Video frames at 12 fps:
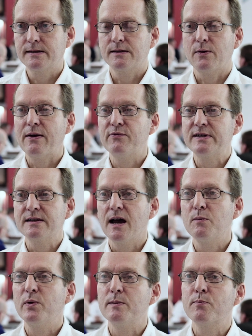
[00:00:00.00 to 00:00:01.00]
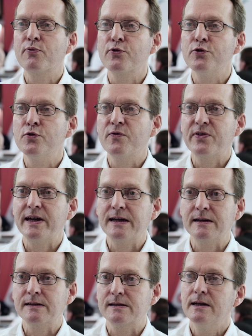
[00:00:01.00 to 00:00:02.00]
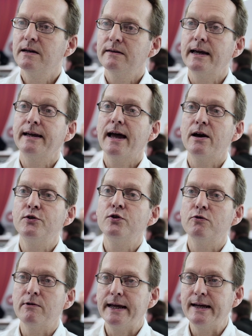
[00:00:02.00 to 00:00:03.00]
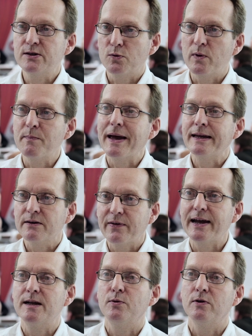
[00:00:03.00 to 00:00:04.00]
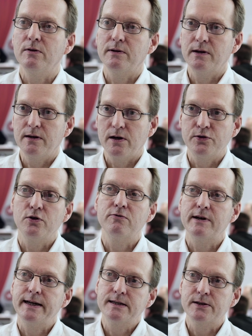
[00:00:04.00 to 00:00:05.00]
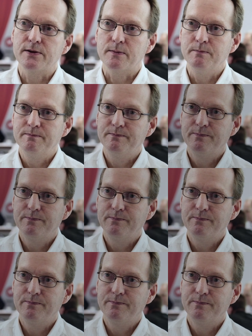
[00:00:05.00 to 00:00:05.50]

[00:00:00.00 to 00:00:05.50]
So every time we improve things, they get a new release or we make available uh, a, new release to them.